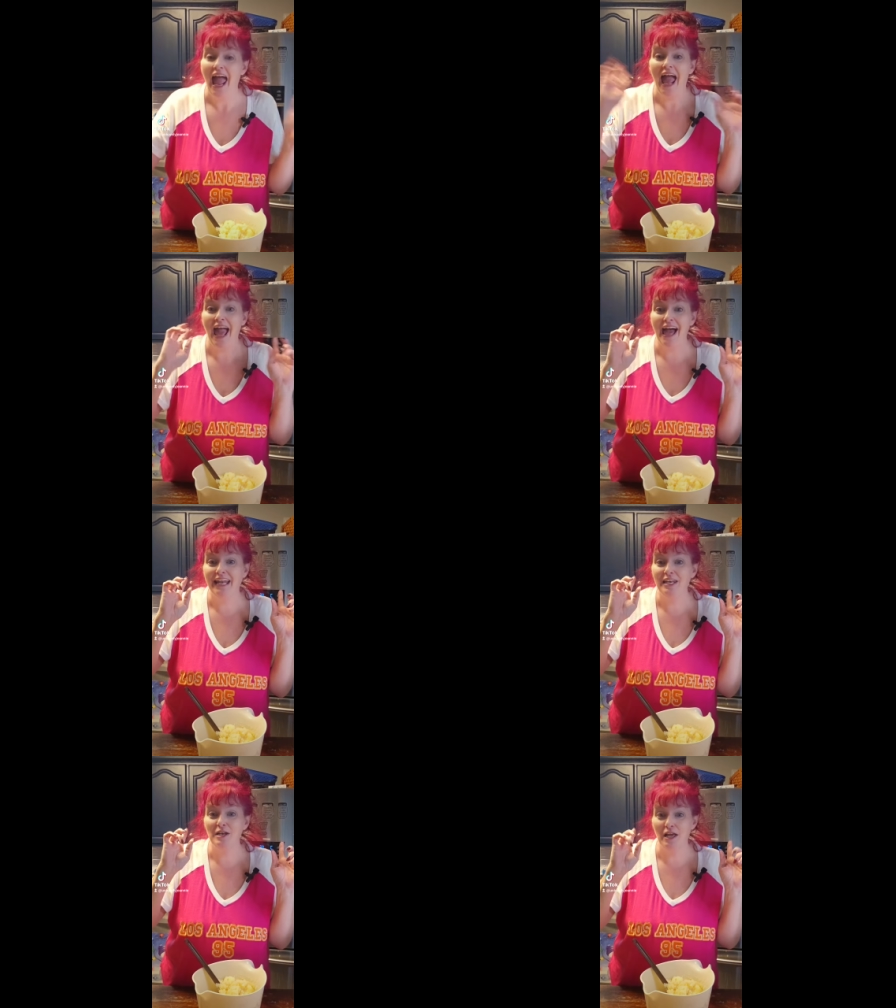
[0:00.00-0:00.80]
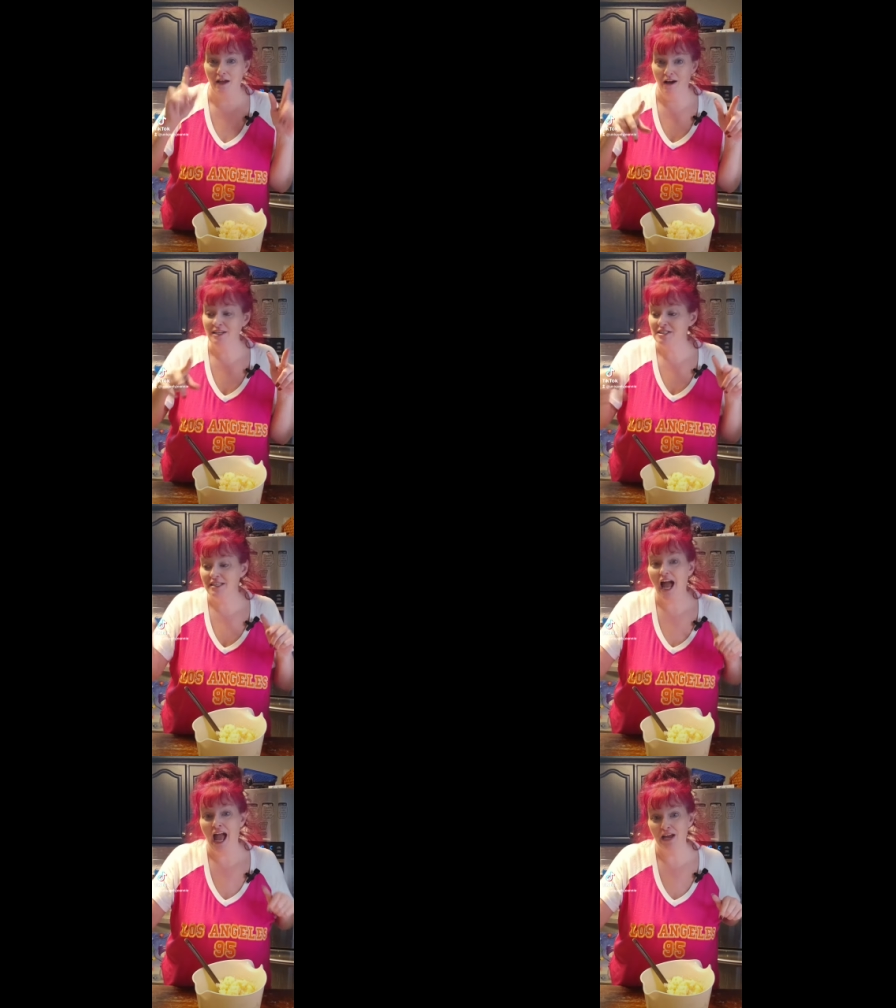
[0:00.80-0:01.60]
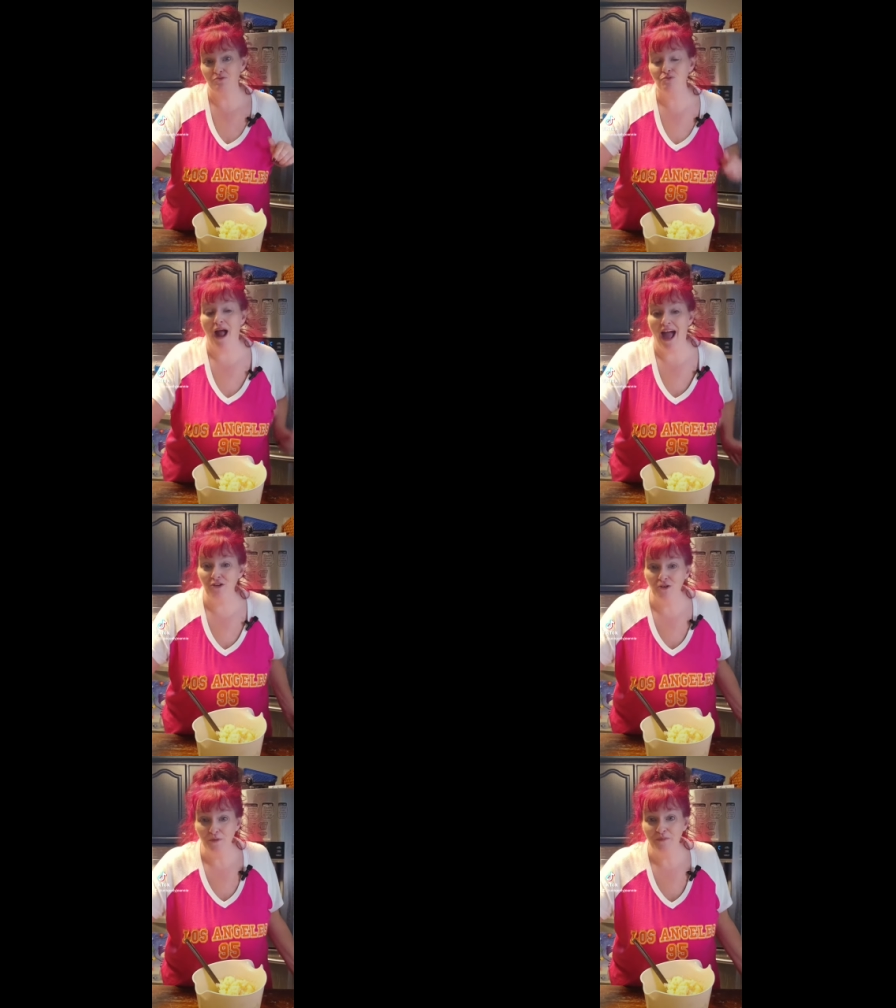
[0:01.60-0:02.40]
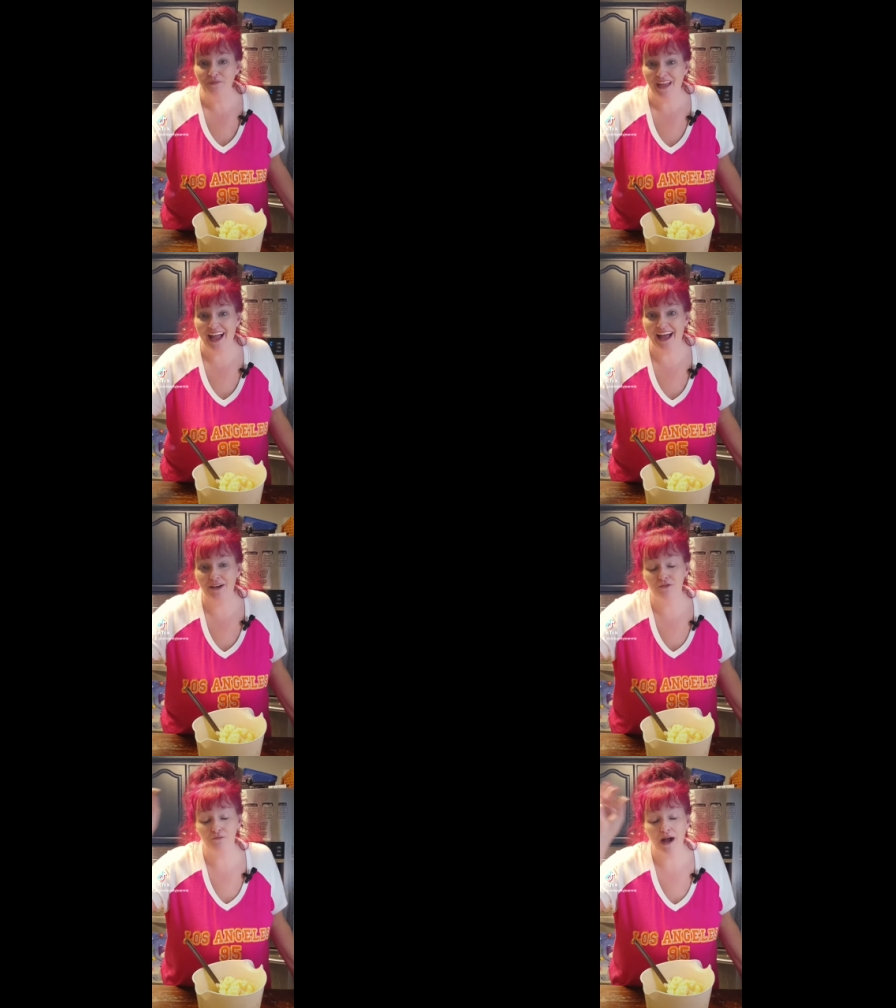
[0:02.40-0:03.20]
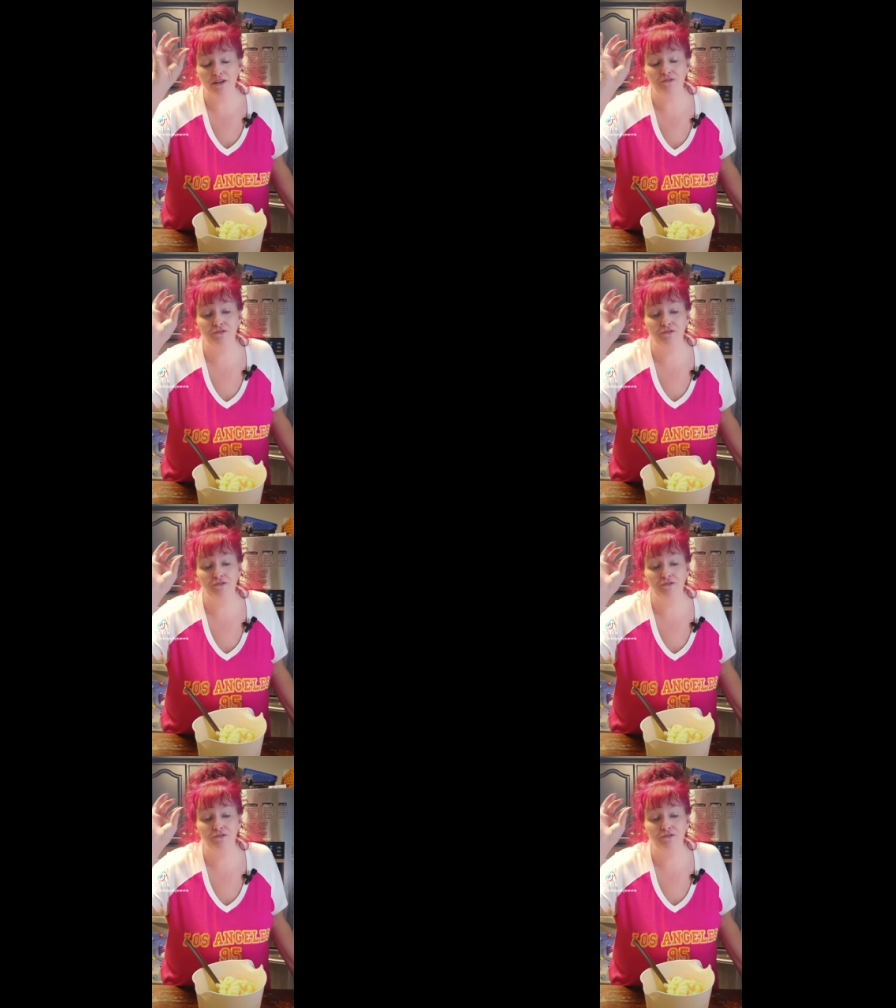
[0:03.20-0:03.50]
And honestly, I had rather have the